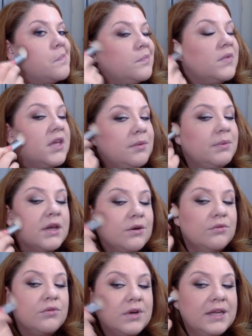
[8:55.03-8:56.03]
keeping it
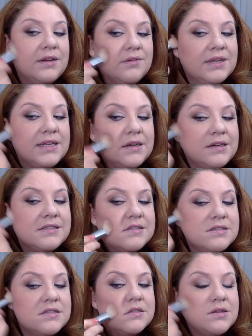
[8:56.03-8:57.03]
really, really nice
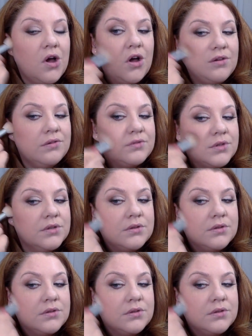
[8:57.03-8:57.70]
and soft.